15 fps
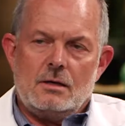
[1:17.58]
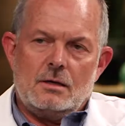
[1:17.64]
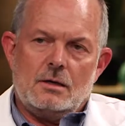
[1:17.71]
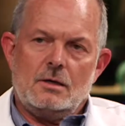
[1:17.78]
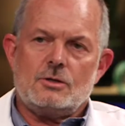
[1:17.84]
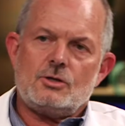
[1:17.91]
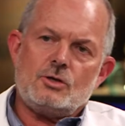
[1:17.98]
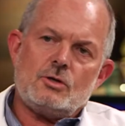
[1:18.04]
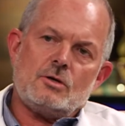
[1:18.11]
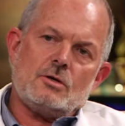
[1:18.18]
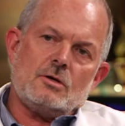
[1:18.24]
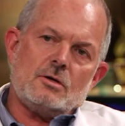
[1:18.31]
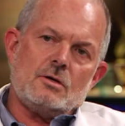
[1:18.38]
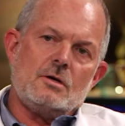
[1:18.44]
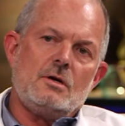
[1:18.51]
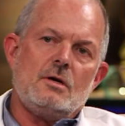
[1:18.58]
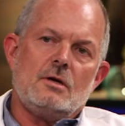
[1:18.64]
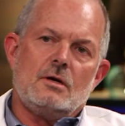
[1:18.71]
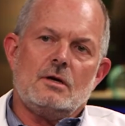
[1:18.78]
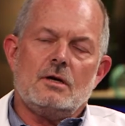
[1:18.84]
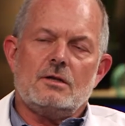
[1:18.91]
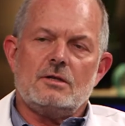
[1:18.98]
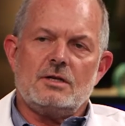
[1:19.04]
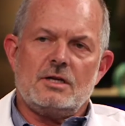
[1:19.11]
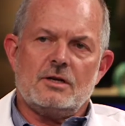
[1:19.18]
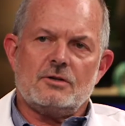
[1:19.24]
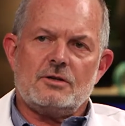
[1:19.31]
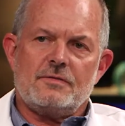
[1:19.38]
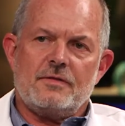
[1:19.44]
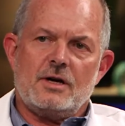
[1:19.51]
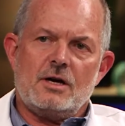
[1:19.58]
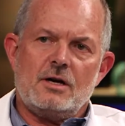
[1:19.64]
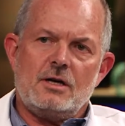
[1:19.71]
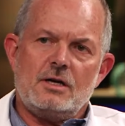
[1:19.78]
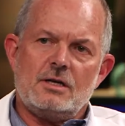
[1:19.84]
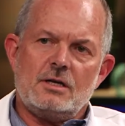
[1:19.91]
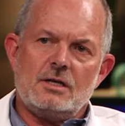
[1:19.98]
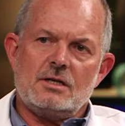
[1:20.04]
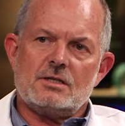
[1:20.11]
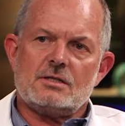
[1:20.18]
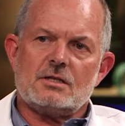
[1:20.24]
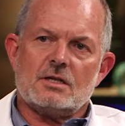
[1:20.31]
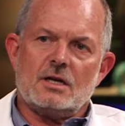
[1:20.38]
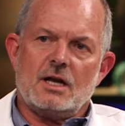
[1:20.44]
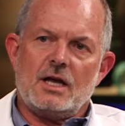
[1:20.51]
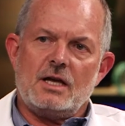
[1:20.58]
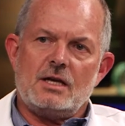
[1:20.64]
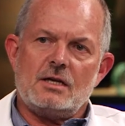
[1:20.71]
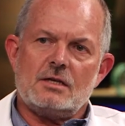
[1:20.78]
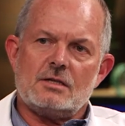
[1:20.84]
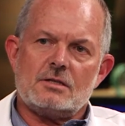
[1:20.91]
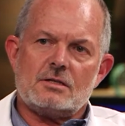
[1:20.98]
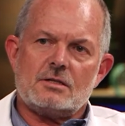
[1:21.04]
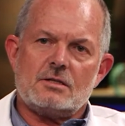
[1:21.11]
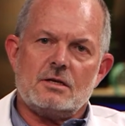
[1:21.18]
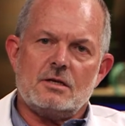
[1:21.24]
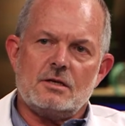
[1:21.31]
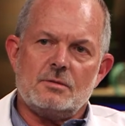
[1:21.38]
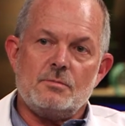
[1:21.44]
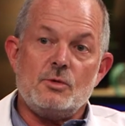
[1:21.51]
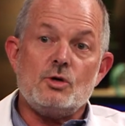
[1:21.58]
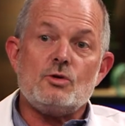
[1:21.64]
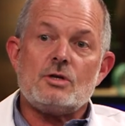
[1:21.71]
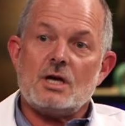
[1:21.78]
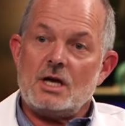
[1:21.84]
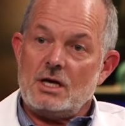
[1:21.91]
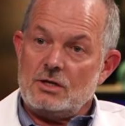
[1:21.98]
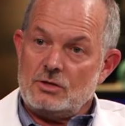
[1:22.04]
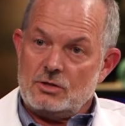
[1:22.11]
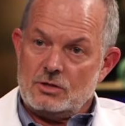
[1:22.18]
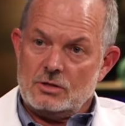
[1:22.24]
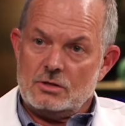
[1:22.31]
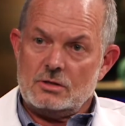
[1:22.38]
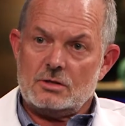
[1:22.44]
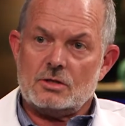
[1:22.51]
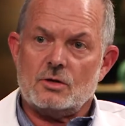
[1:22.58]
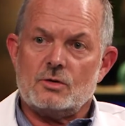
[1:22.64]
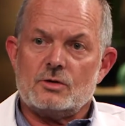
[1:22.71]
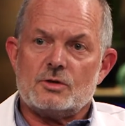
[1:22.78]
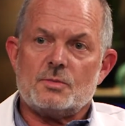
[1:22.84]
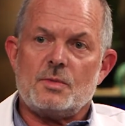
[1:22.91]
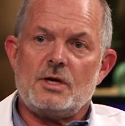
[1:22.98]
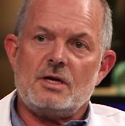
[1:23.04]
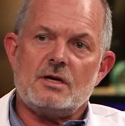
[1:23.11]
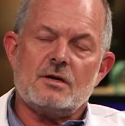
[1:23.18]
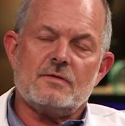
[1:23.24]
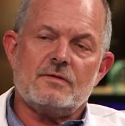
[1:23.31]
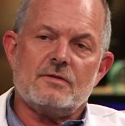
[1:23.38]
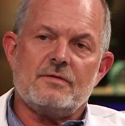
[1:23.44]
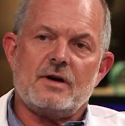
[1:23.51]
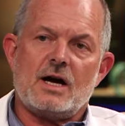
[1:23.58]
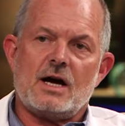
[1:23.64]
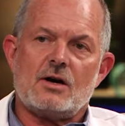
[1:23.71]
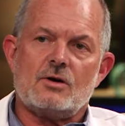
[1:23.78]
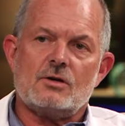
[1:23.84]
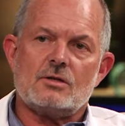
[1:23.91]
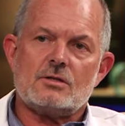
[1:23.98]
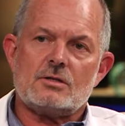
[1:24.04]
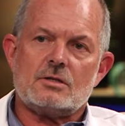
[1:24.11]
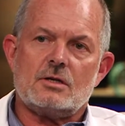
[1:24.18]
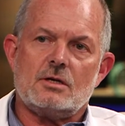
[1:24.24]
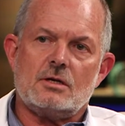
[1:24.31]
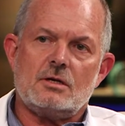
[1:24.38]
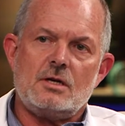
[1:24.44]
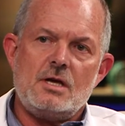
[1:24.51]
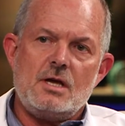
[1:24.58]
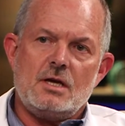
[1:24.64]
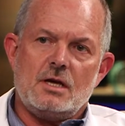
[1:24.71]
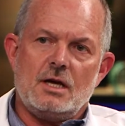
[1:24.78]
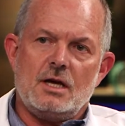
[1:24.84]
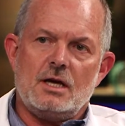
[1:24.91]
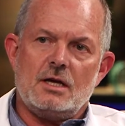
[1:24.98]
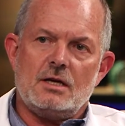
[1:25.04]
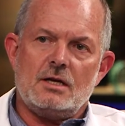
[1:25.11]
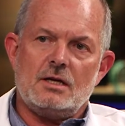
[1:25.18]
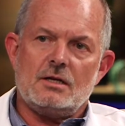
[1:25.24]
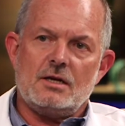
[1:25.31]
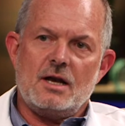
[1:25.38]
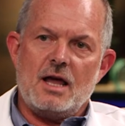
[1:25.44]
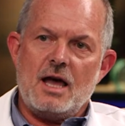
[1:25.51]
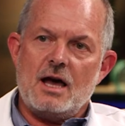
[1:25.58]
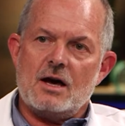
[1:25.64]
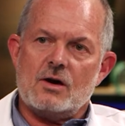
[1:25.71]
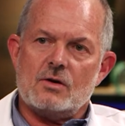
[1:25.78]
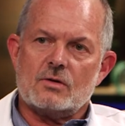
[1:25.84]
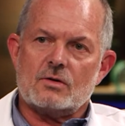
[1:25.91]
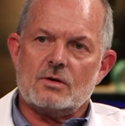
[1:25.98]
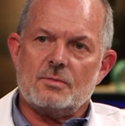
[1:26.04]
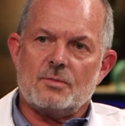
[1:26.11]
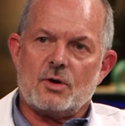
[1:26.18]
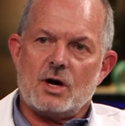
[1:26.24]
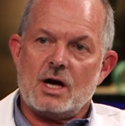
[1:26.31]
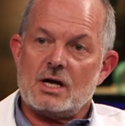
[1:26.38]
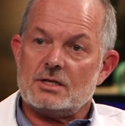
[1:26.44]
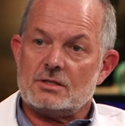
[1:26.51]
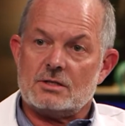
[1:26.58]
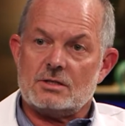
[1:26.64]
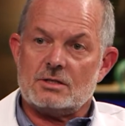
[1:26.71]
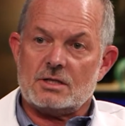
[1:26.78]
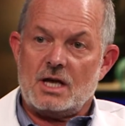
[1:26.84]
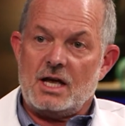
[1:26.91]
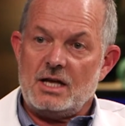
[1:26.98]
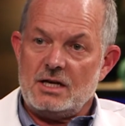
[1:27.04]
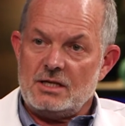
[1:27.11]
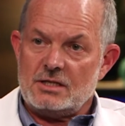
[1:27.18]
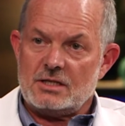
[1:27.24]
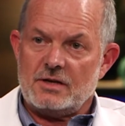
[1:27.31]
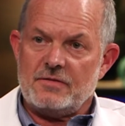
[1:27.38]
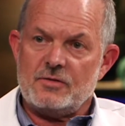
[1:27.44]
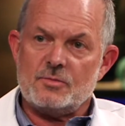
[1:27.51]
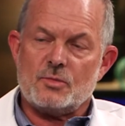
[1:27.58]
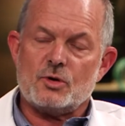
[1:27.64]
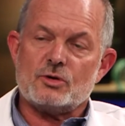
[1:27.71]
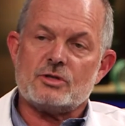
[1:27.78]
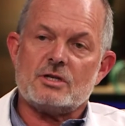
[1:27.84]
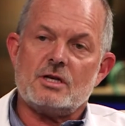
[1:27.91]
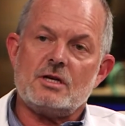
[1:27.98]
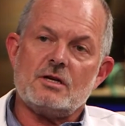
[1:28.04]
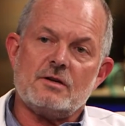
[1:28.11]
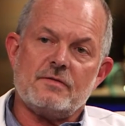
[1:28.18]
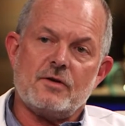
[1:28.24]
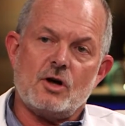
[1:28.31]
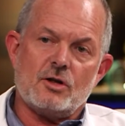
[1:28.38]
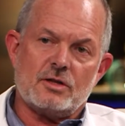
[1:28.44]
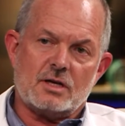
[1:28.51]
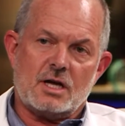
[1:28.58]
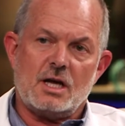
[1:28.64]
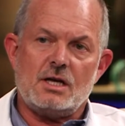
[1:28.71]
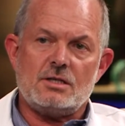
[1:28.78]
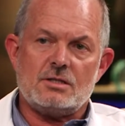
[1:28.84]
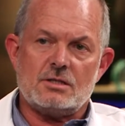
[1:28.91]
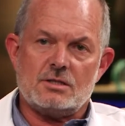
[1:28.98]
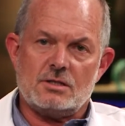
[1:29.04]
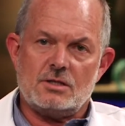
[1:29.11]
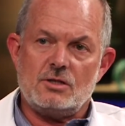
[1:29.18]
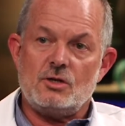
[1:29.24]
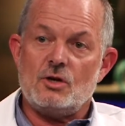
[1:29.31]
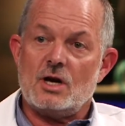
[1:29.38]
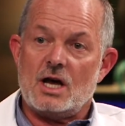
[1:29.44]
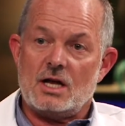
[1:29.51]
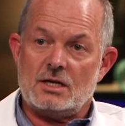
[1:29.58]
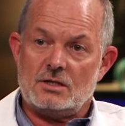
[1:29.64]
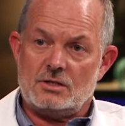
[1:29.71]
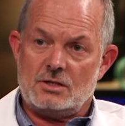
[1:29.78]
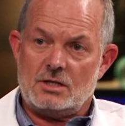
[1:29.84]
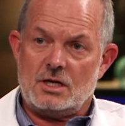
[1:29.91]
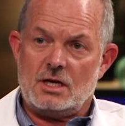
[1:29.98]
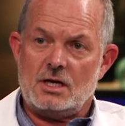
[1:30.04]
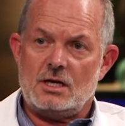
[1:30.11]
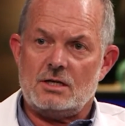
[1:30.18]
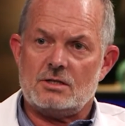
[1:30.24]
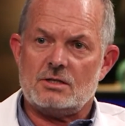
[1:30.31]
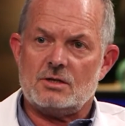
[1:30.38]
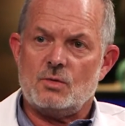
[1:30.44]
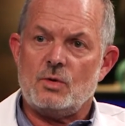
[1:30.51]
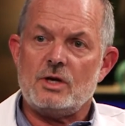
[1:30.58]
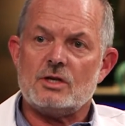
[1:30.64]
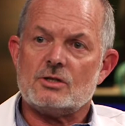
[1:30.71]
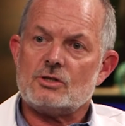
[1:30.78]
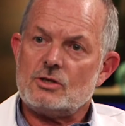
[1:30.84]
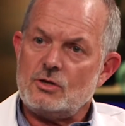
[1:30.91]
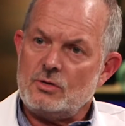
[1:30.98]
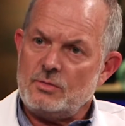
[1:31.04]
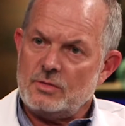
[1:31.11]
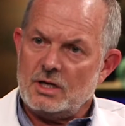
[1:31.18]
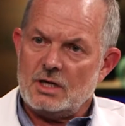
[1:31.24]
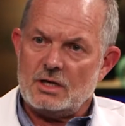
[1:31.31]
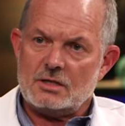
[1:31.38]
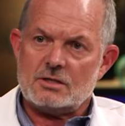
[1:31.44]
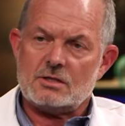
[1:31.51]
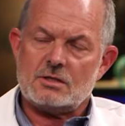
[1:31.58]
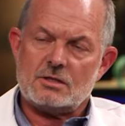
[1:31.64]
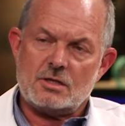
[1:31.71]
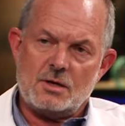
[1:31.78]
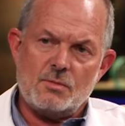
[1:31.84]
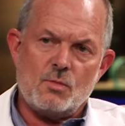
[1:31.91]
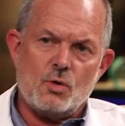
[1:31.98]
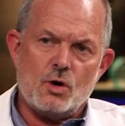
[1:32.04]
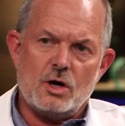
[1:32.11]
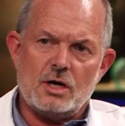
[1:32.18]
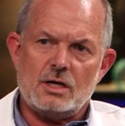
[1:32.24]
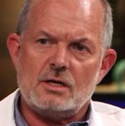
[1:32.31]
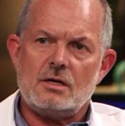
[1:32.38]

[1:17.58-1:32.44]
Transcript: Sure. The Delta variant is the latest mutation, so to speak, of the virus, and it now comprises 87% of all the cases in the United States, and we assume that it's somewhat